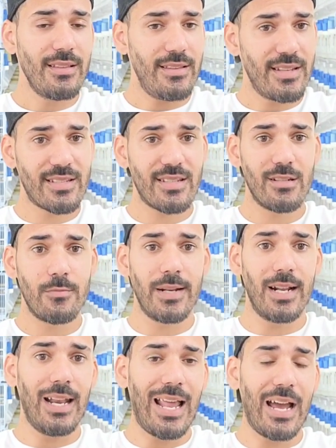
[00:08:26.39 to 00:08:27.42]
This has
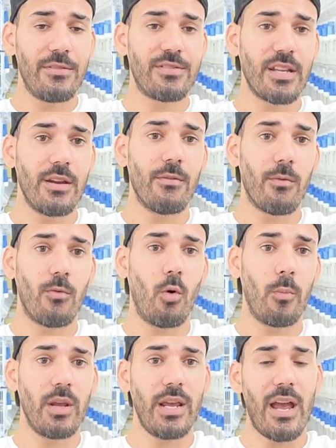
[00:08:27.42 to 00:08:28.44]
been a lifesaver
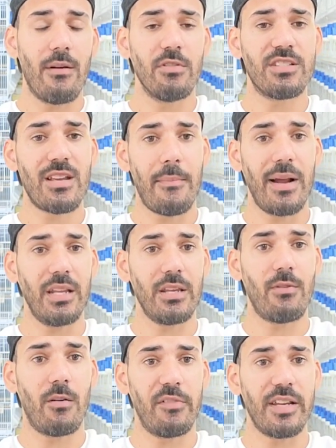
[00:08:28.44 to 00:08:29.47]
for me every time I
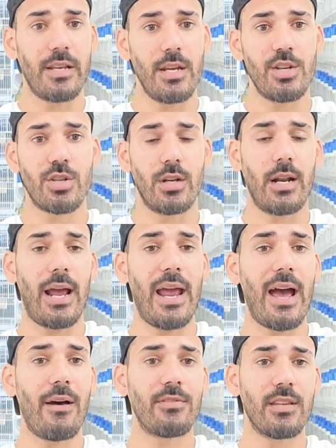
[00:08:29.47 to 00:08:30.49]
leave on vacation and I
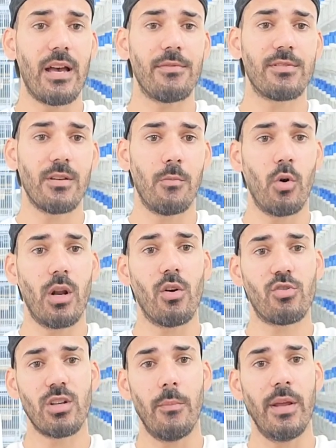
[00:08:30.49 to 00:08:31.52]
have to have someone
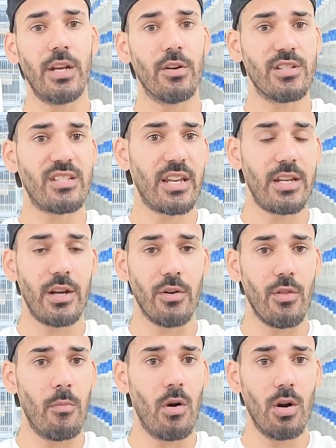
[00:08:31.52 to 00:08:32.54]
else come in here and take care
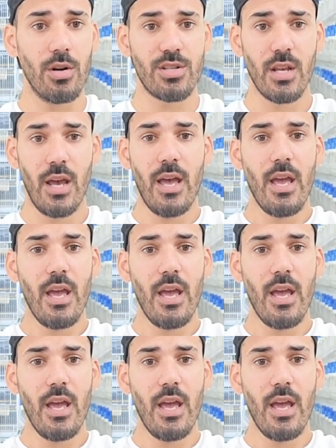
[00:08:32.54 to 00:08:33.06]
of the birds.